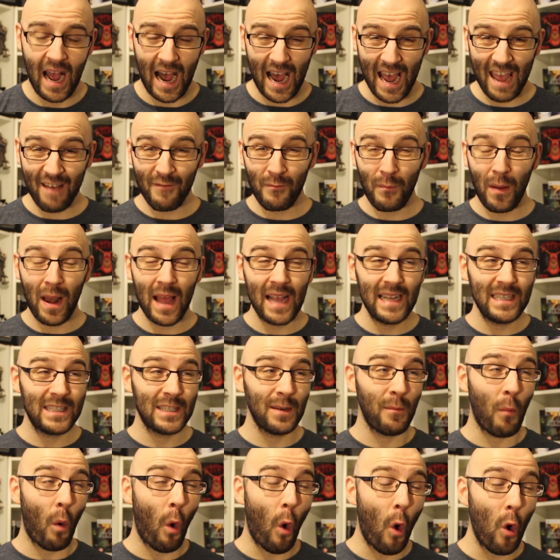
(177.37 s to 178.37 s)
I have played
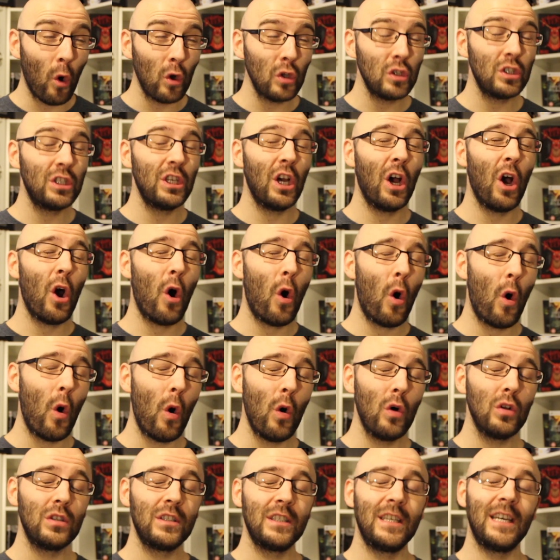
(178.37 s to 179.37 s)
some utter
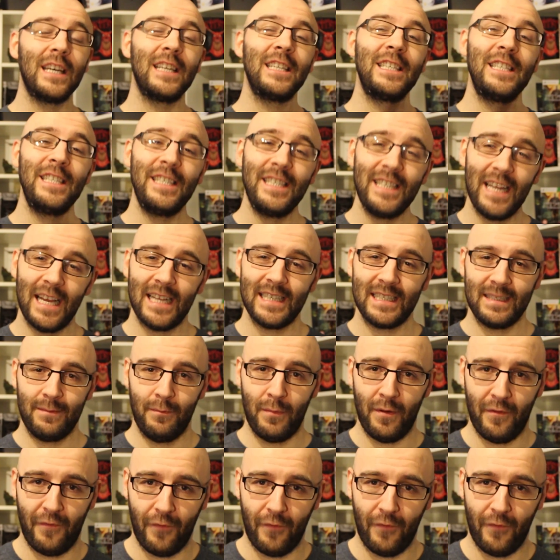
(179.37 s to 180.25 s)
shit